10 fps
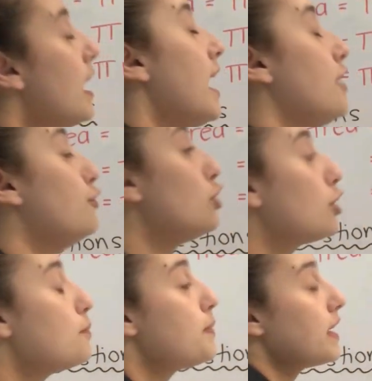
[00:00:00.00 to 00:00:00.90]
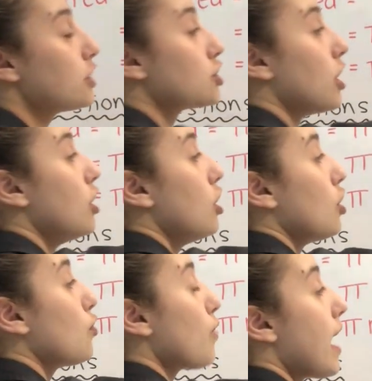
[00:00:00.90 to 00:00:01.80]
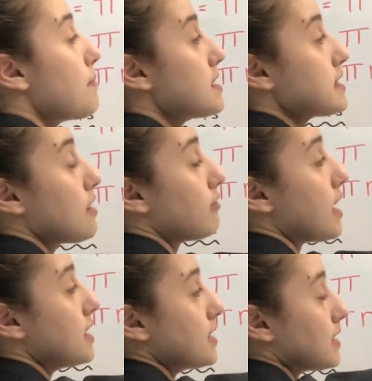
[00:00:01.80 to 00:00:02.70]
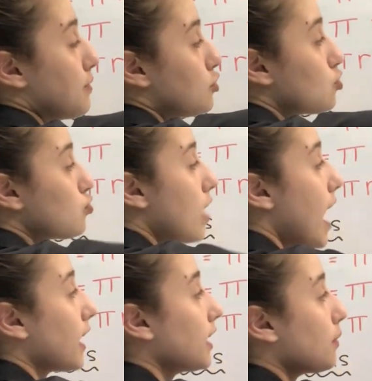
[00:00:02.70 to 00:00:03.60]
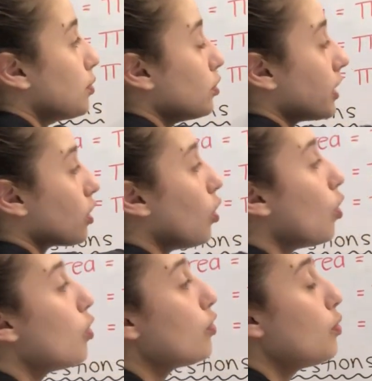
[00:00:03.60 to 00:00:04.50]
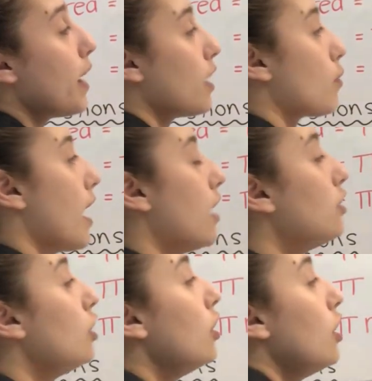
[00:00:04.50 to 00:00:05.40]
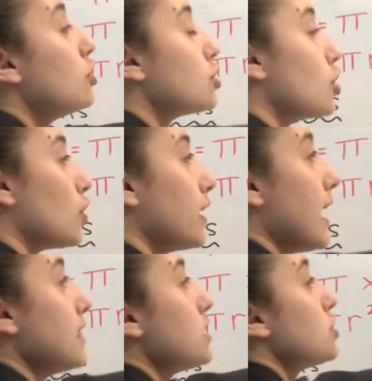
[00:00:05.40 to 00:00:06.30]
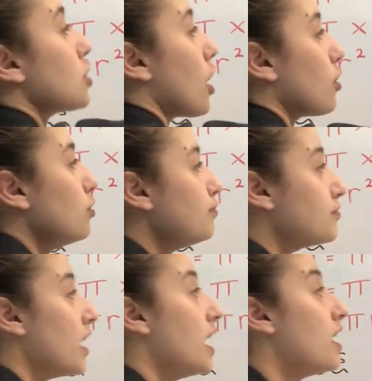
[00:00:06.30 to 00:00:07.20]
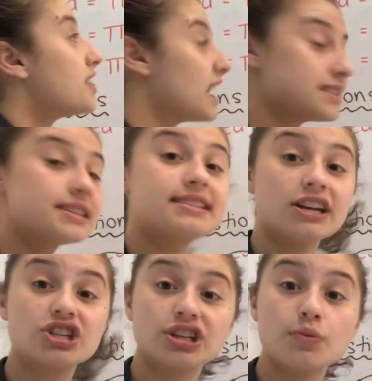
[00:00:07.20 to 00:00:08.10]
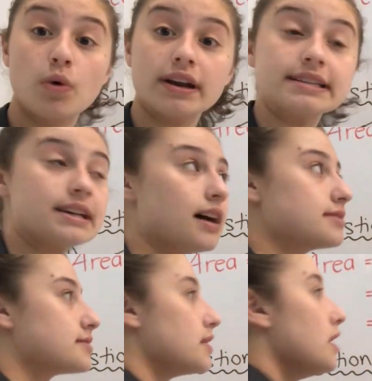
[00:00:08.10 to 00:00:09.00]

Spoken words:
And if you can picture grabbing that radius and dragging and pulling it all the way around to create the circle, that's essentially what it does.